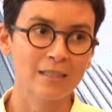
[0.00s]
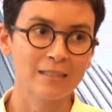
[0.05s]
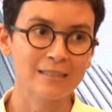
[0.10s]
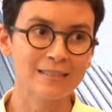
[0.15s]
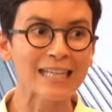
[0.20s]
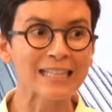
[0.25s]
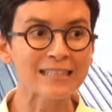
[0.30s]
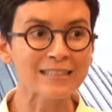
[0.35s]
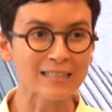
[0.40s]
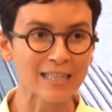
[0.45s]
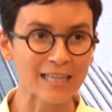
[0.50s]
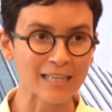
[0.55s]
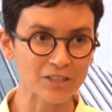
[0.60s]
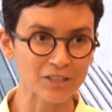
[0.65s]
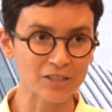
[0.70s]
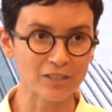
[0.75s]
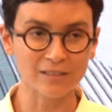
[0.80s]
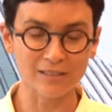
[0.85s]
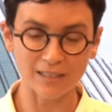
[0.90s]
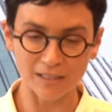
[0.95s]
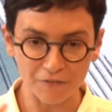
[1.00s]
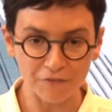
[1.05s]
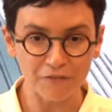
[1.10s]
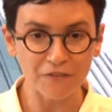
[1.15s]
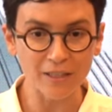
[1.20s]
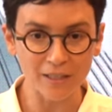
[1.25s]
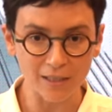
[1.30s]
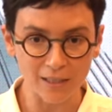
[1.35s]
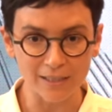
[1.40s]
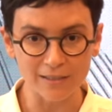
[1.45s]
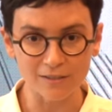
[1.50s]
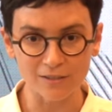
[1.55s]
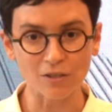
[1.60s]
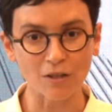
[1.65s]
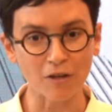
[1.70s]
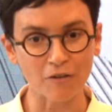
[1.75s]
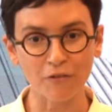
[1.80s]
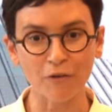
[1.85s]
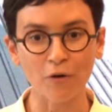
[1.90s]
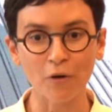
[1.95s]
sensations and feelings
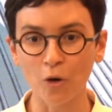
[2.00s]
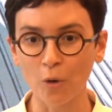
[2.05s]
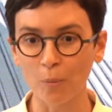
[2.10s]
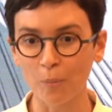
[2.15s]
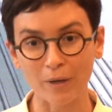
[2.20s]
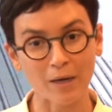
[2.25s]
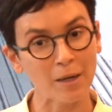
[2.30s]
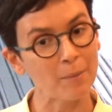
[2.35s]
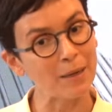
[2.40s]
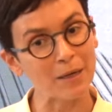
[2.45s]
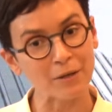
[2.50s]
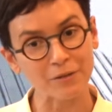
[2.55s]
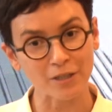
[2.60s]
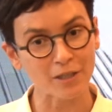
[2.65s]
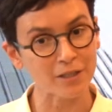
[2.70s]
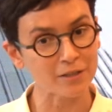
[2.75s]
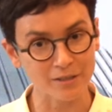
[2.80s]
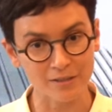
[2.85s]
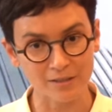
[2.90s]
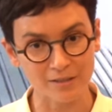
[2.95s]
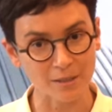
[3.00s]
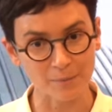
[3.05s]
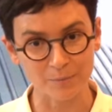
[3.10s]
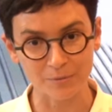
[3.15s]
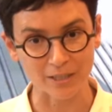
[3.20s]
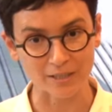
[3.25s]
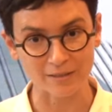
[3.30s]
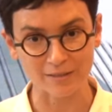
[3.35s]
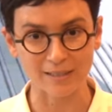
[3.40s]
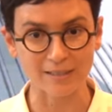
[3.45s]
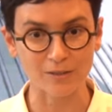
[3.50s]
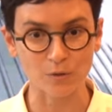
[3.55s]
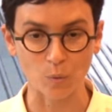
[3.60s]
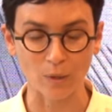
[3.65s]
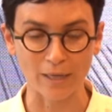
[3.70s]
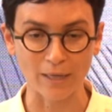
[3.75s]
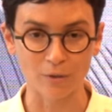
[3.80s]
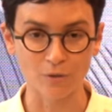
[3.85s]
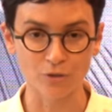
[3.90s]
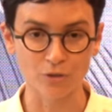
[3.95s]
of hope about other subjects as
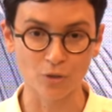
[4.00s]
well.